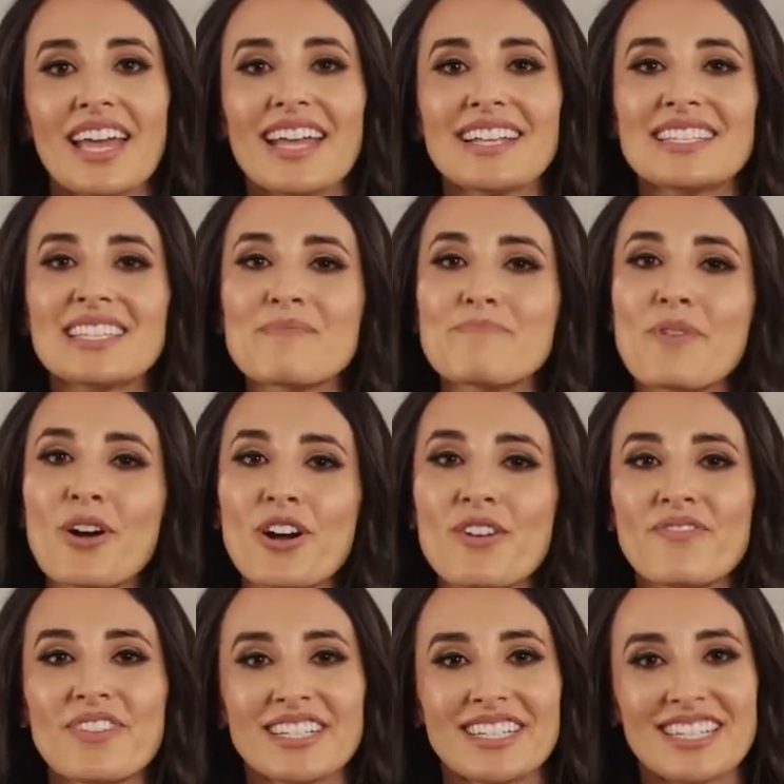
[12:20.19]
It's the
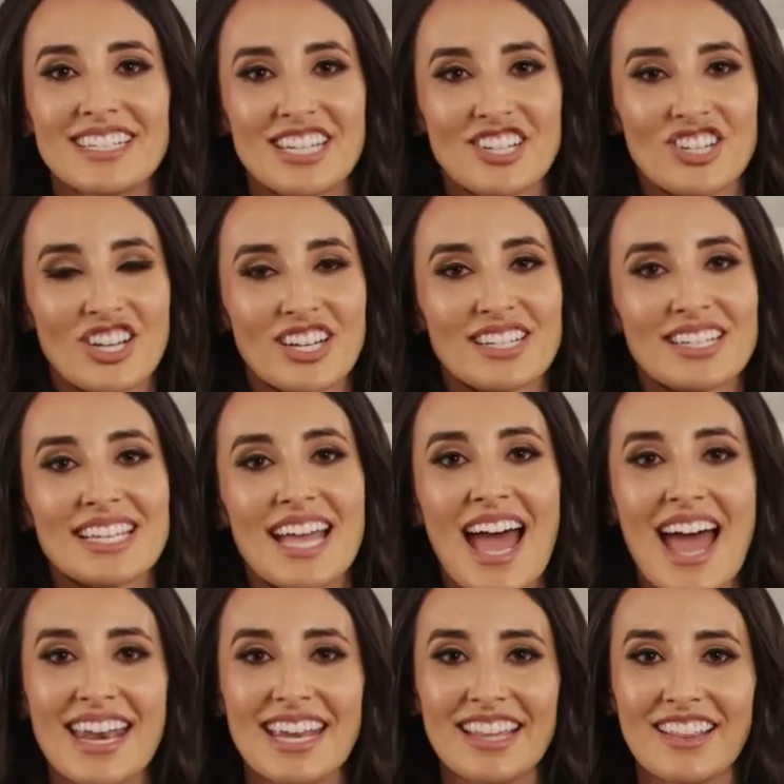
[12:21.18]
perfect addition
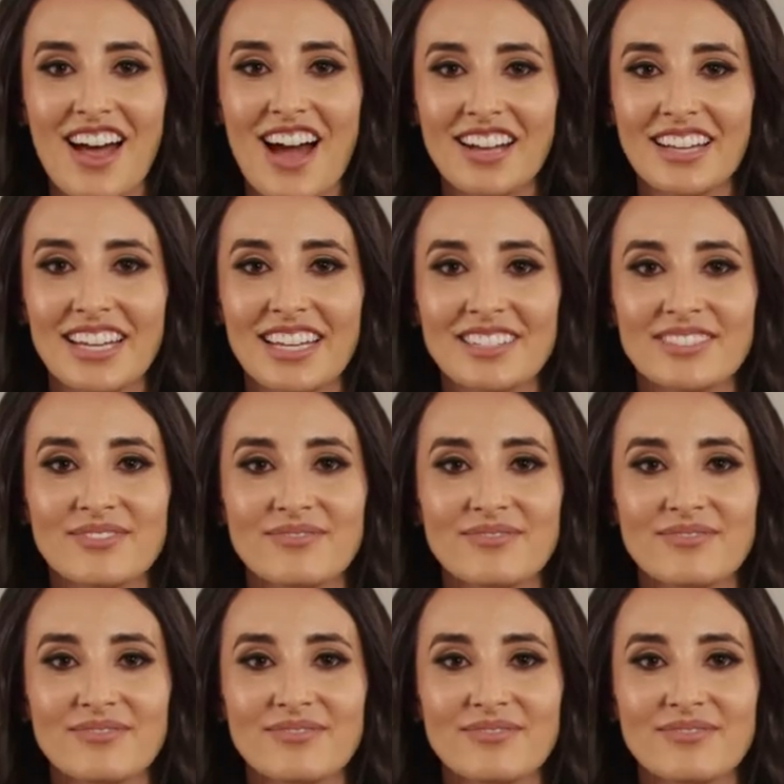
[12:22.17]
to any locket.